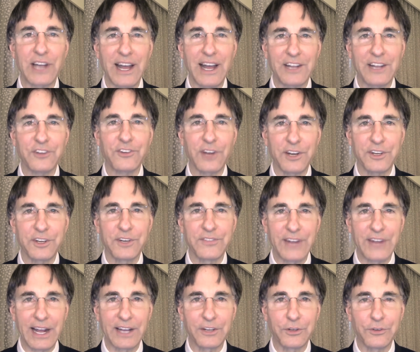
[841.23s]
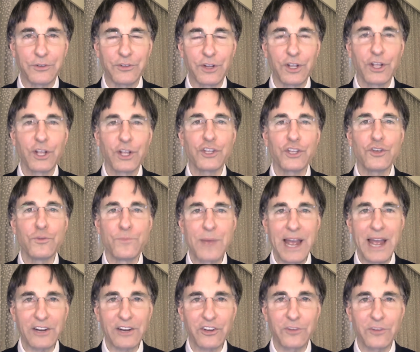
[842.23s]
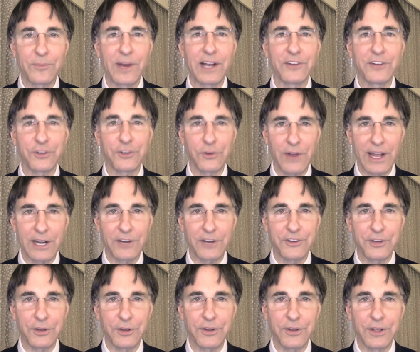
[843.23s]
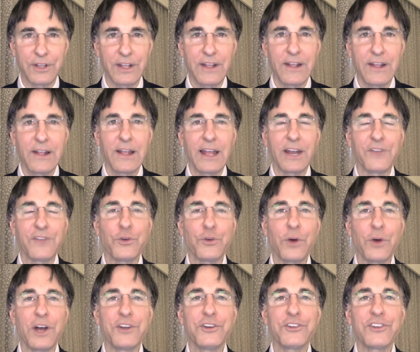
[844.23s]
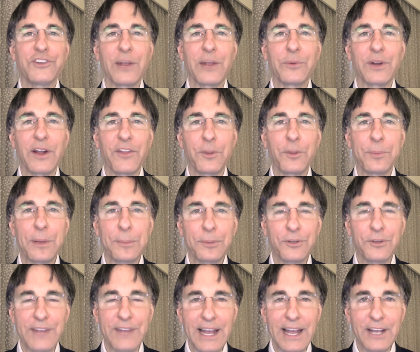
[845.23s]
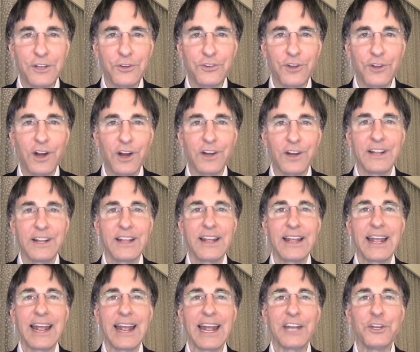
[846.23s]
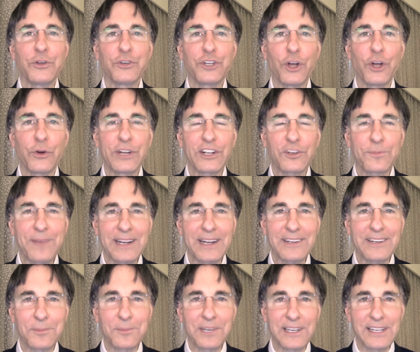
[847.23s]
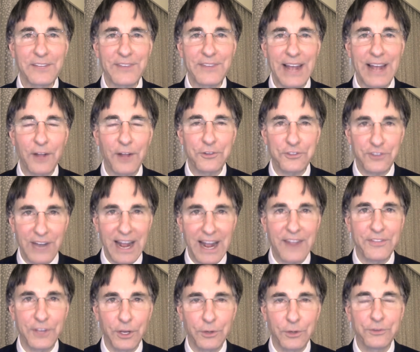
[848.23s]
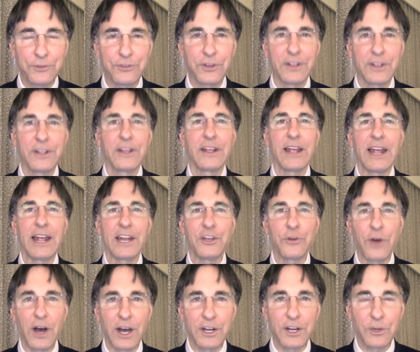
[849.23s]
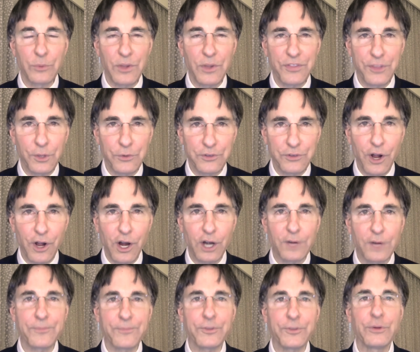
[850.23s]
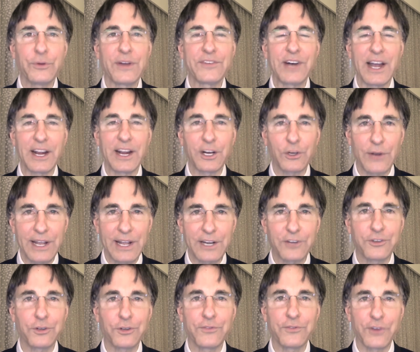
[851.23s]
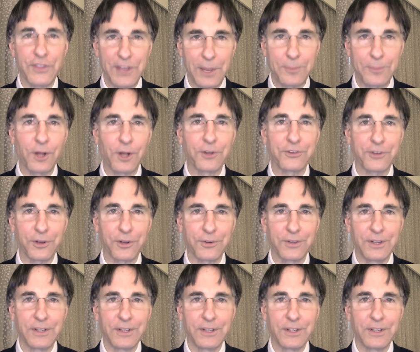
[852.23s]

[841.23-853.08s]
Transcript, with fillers: highest on your values, you maximize your gratitude. And if you understand what other people's values are and you don't expect them to live outside those and you honor what those are, you have a higher gratitude for them also.